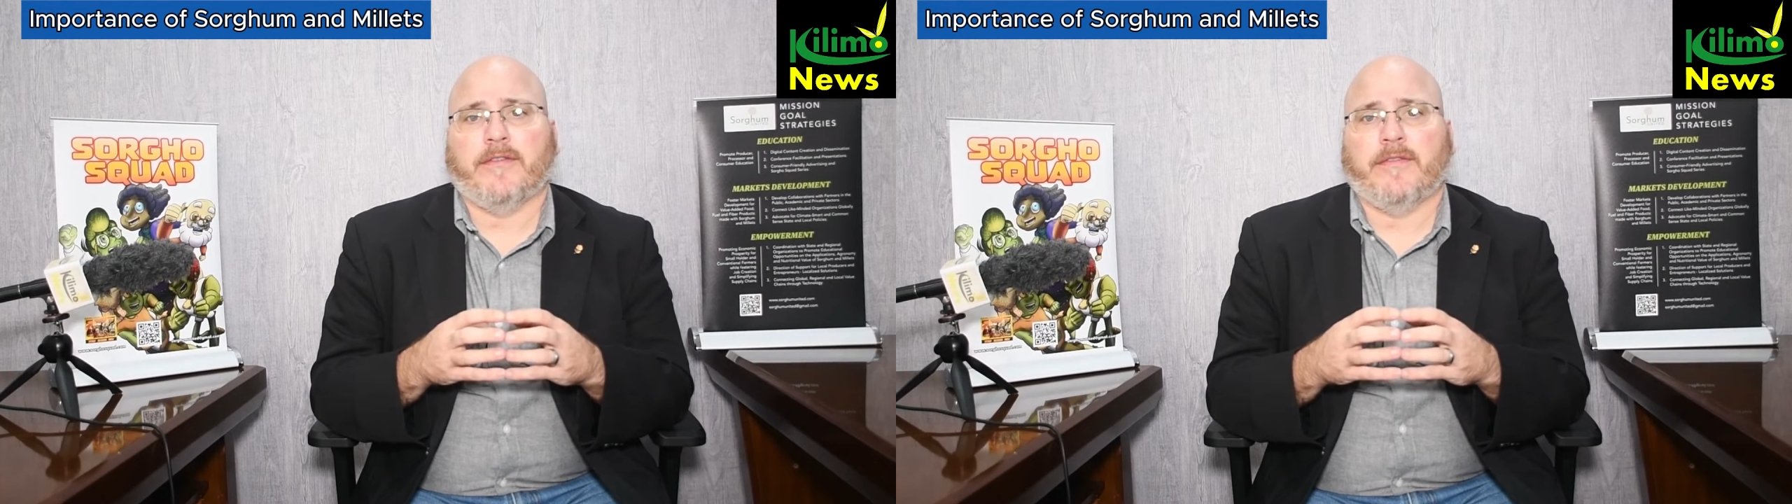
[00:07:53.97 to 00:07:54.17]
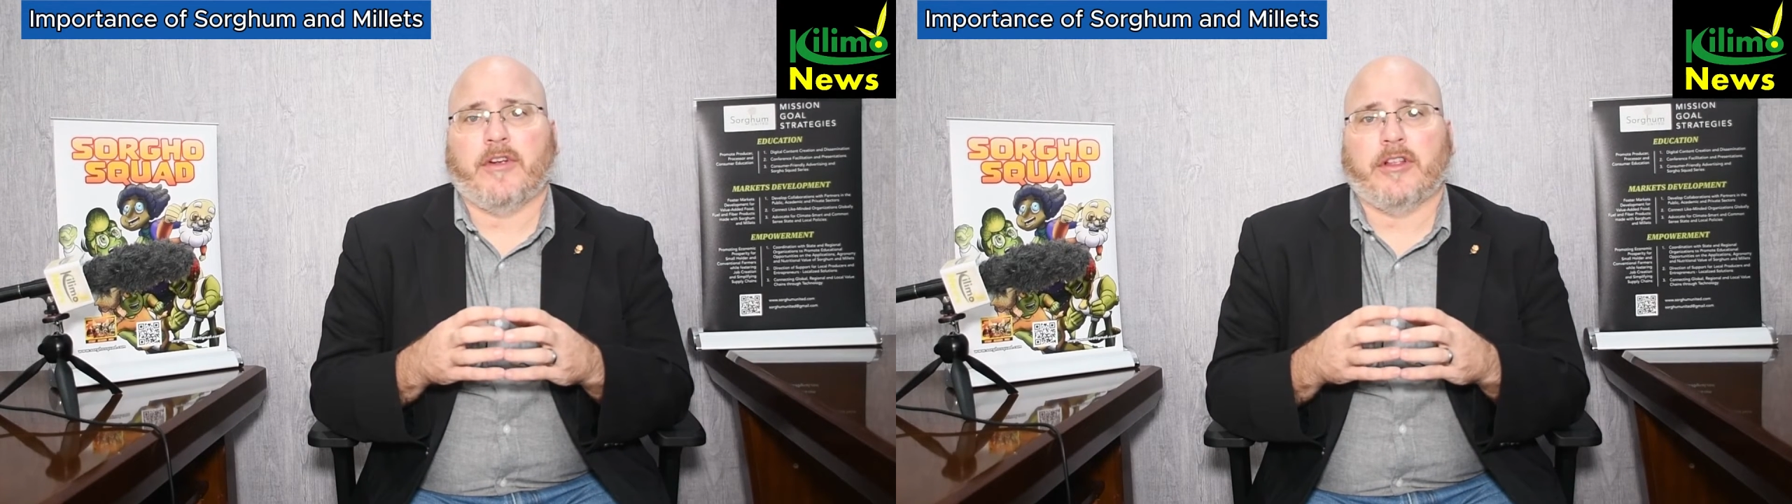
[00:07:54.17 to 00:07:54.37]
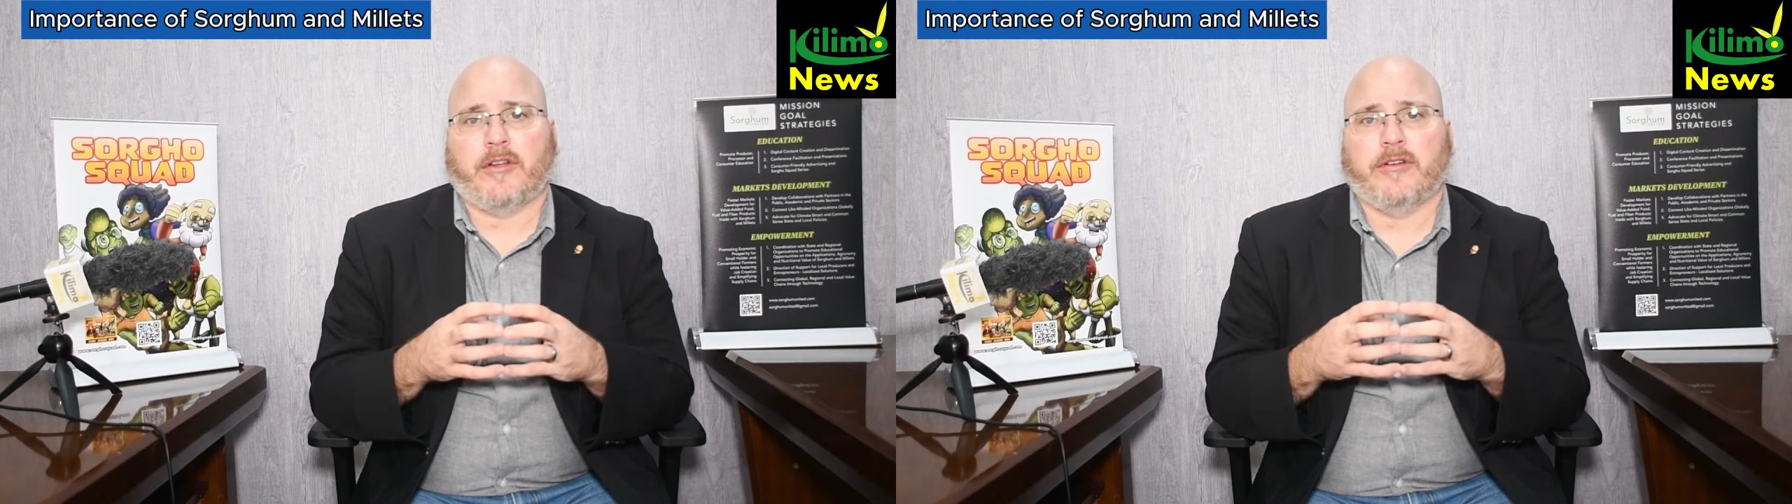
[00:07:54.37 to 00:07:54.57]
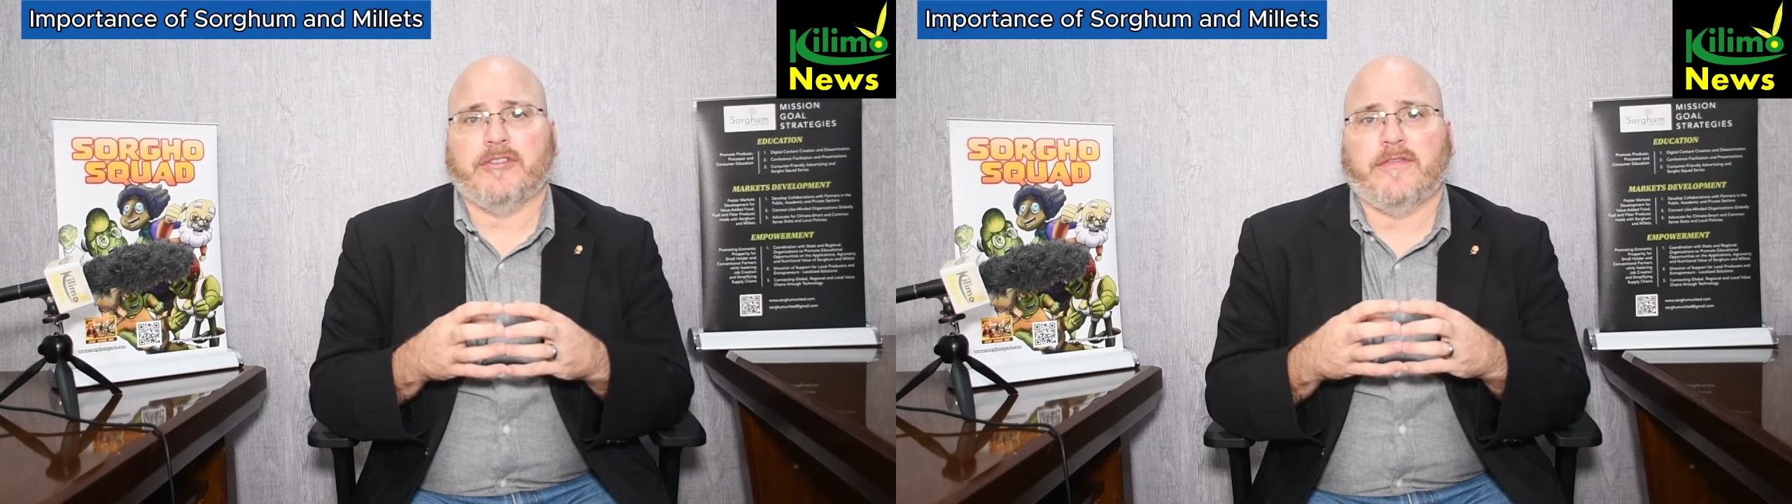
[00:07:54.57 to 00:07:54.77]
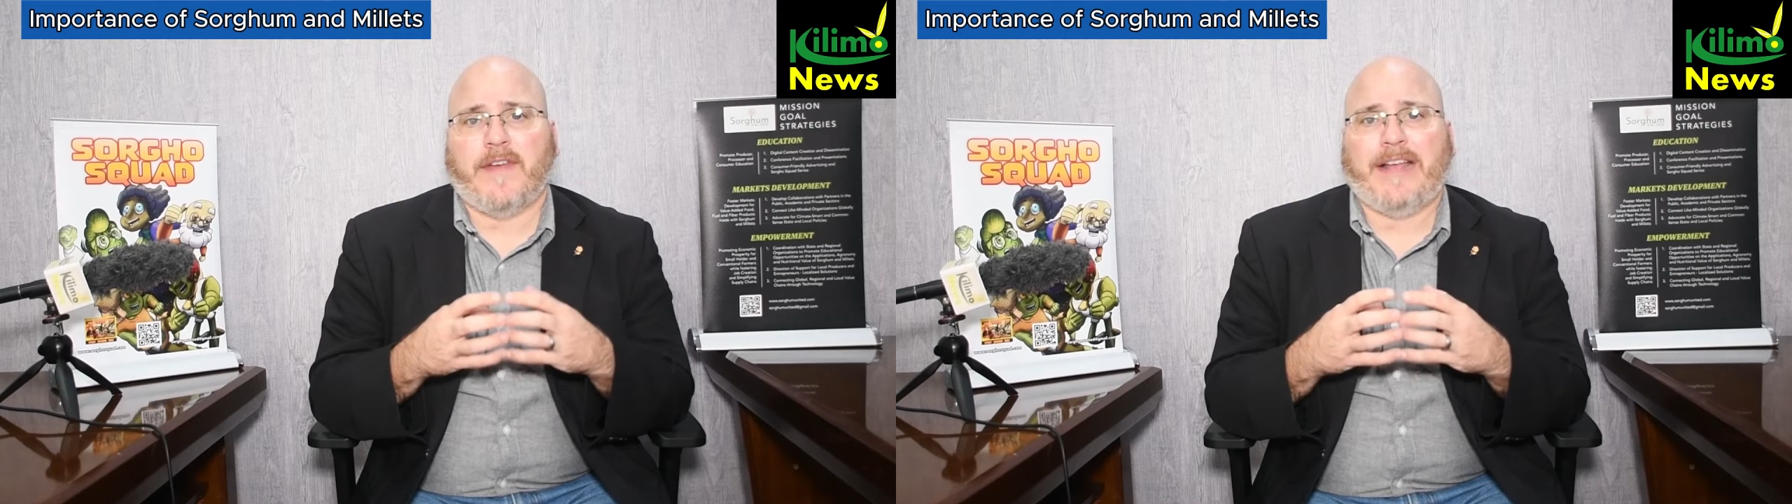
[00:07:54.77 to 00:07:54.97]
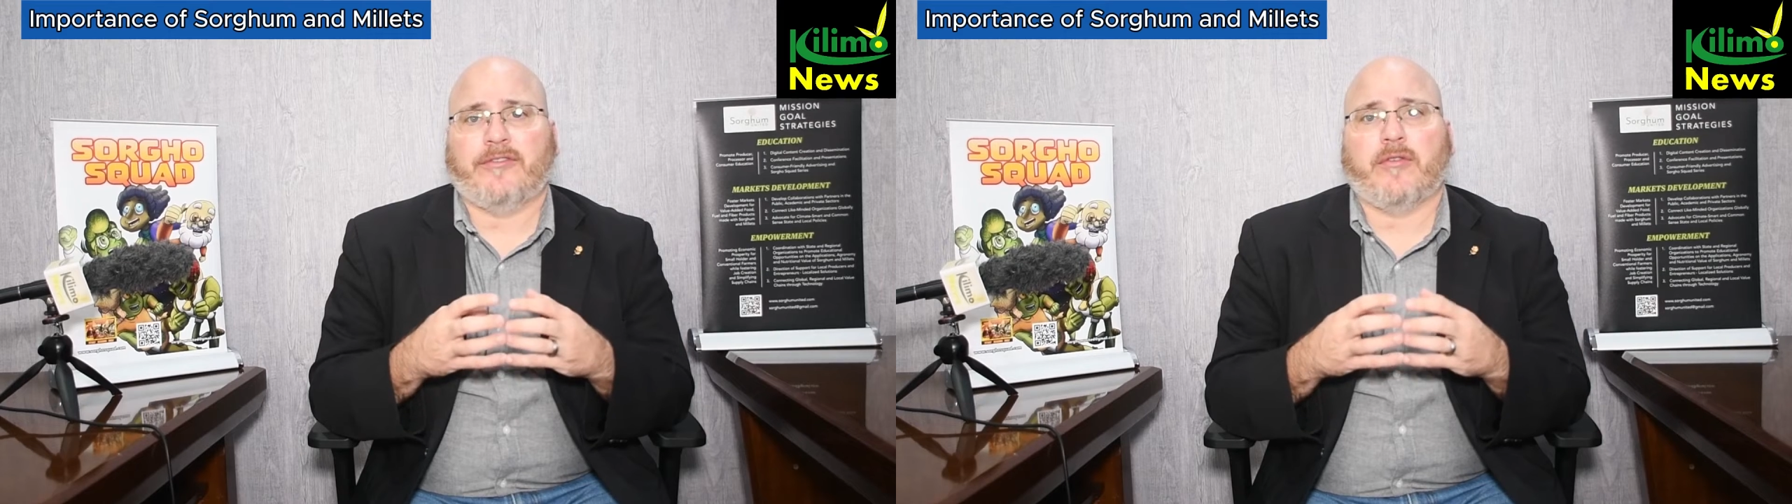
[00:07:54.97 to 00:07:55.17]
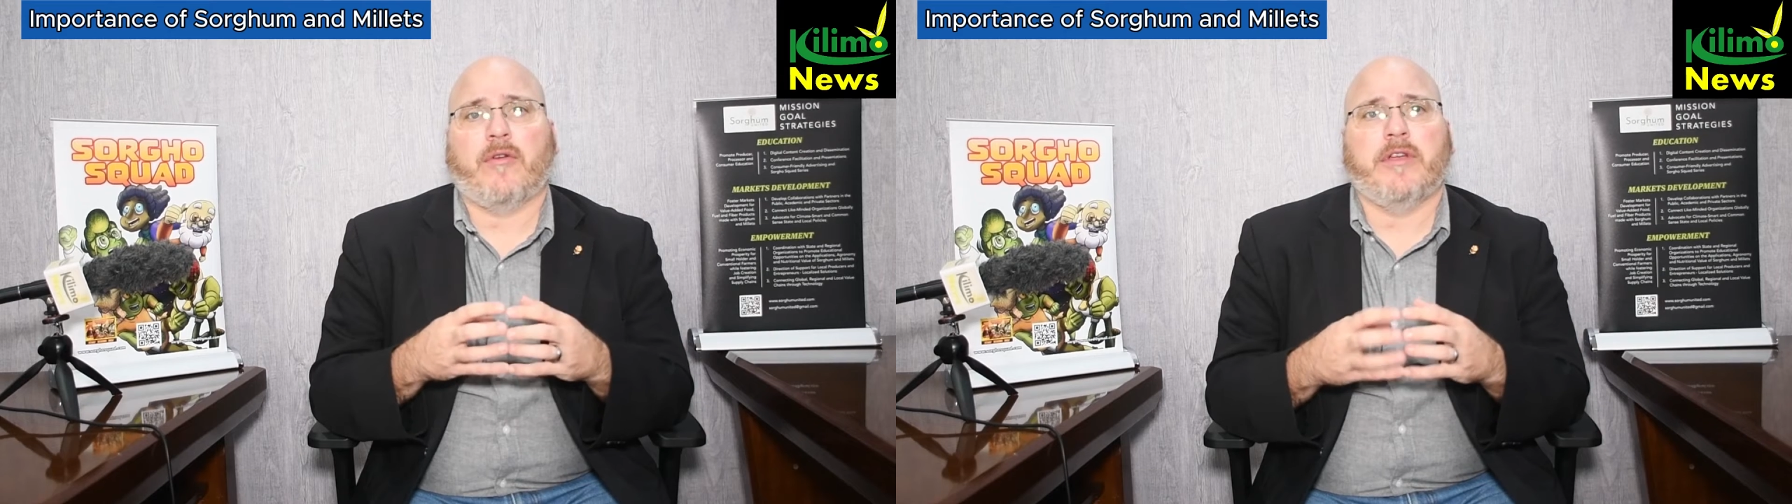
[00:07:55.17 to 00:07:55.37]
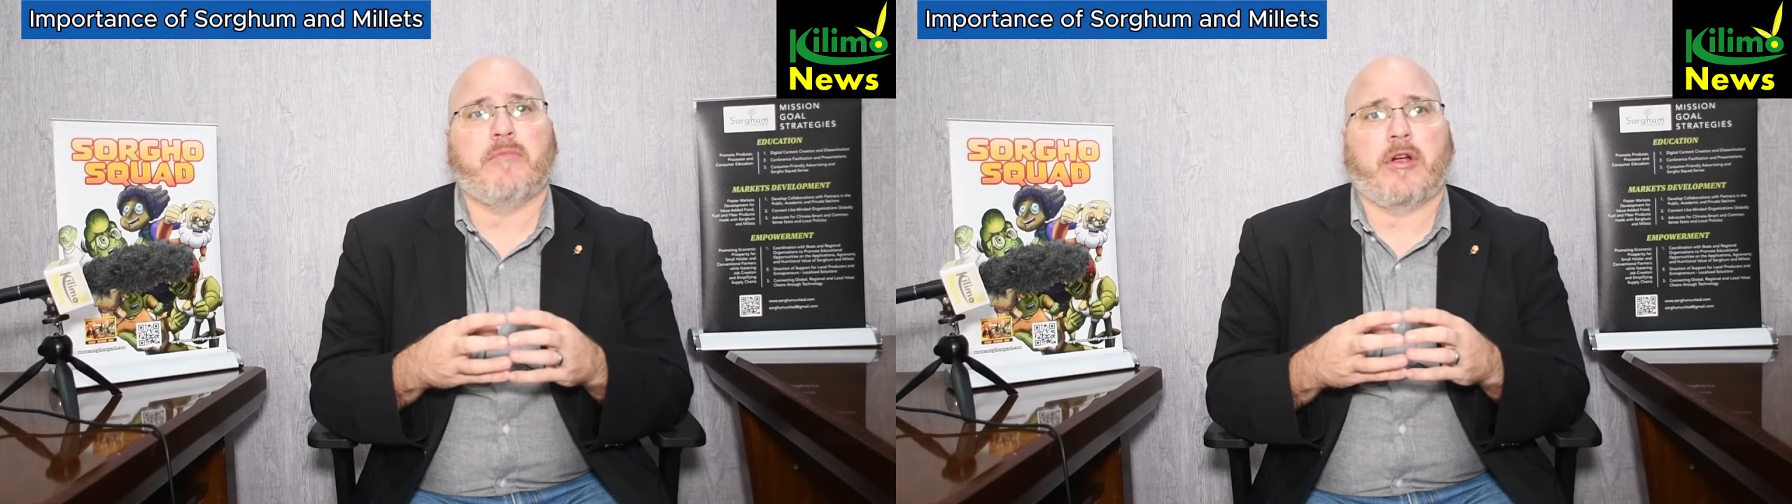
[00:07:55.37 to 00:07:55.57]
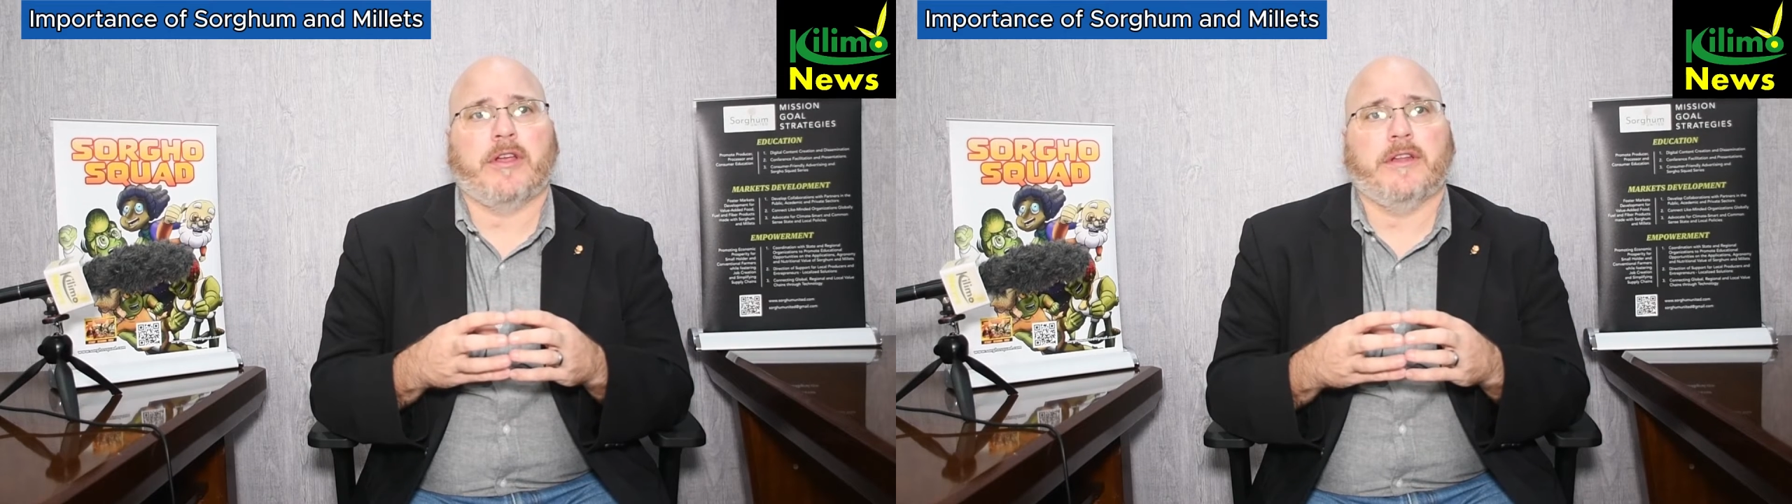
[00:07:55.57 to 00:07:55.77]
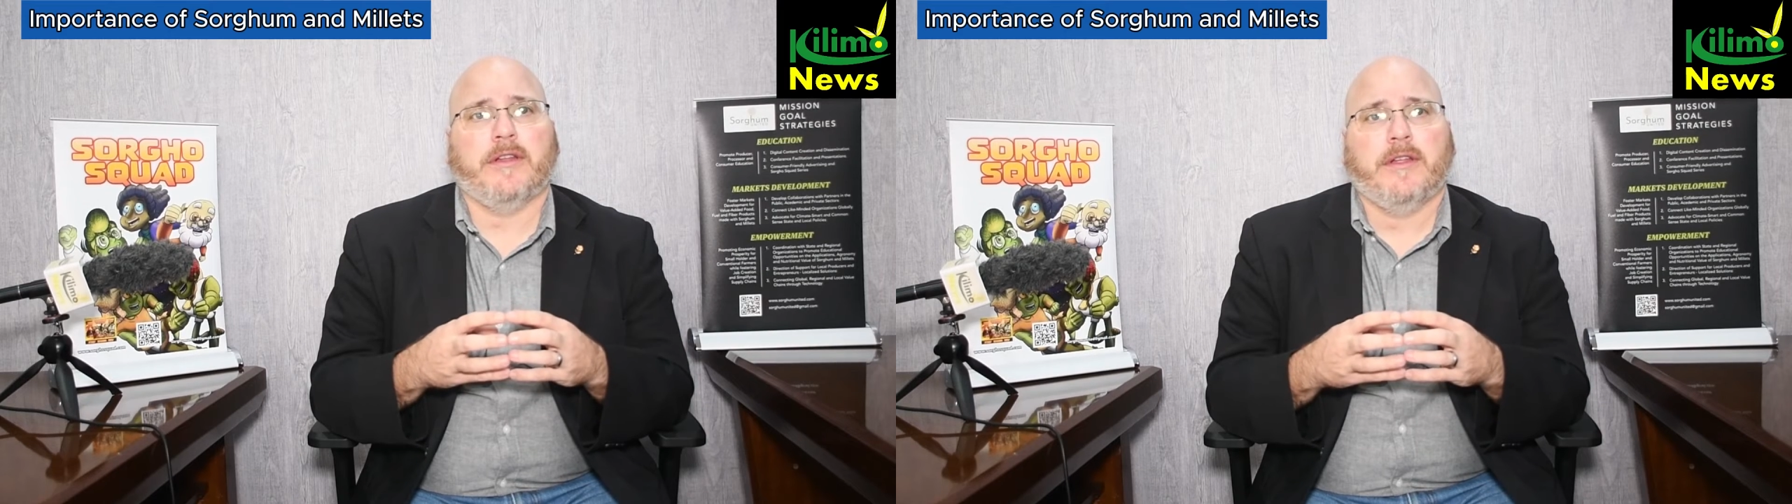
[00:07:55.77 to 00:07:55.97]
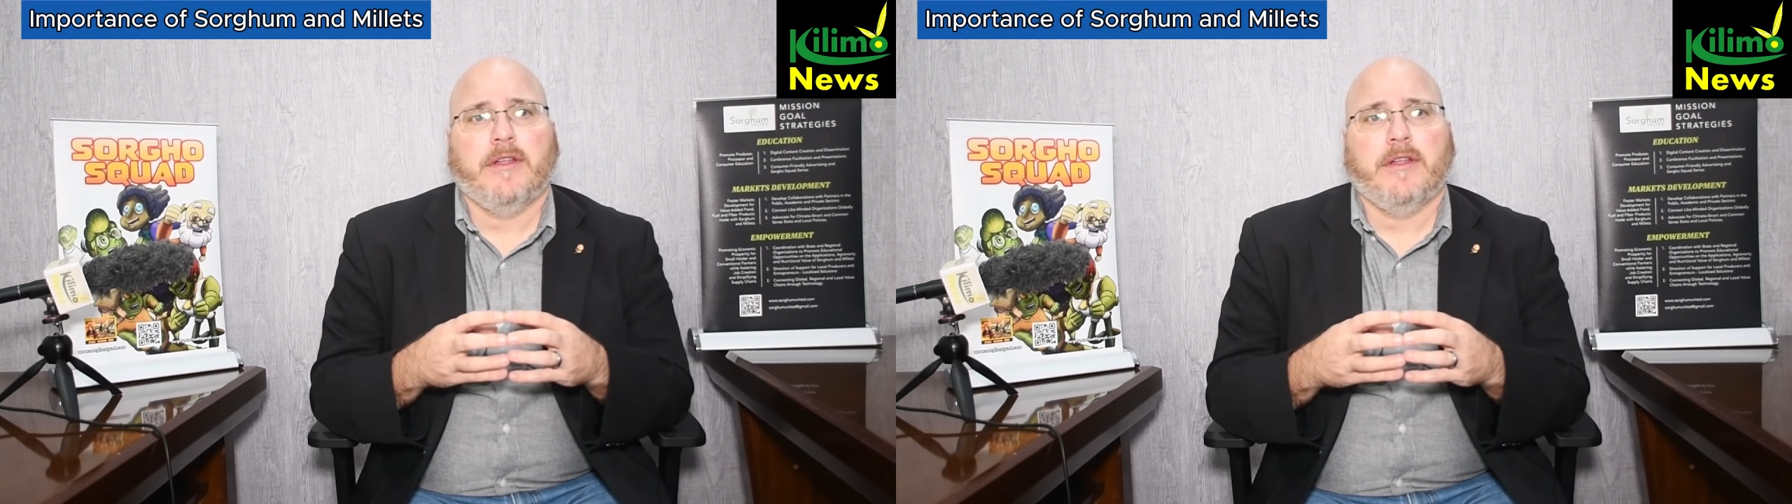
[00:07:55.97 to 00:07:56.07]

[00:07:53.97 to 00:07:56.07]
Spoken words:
very large and fast-growing market,